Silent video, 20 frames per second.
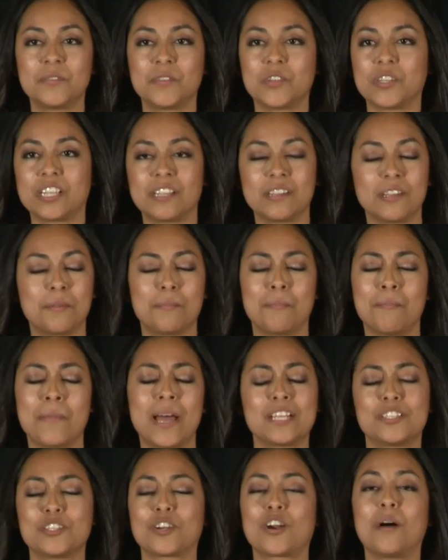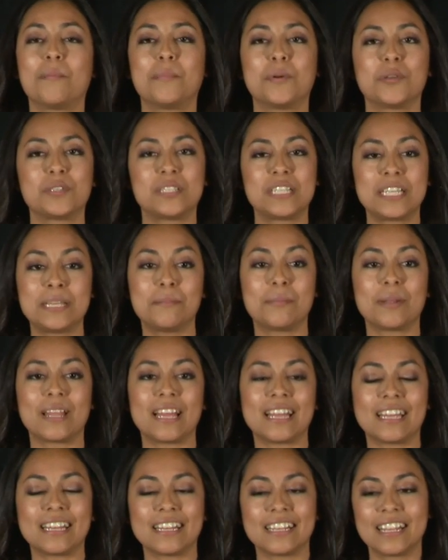for the master compost team
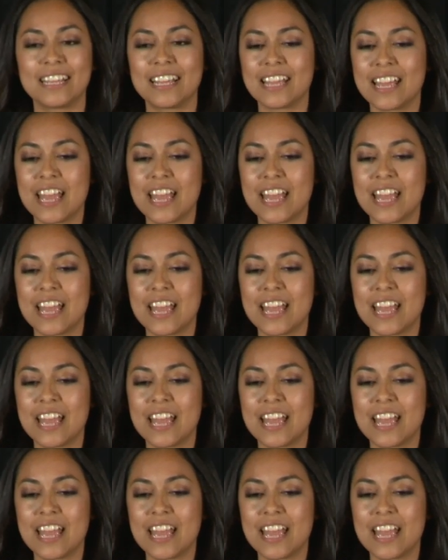plan.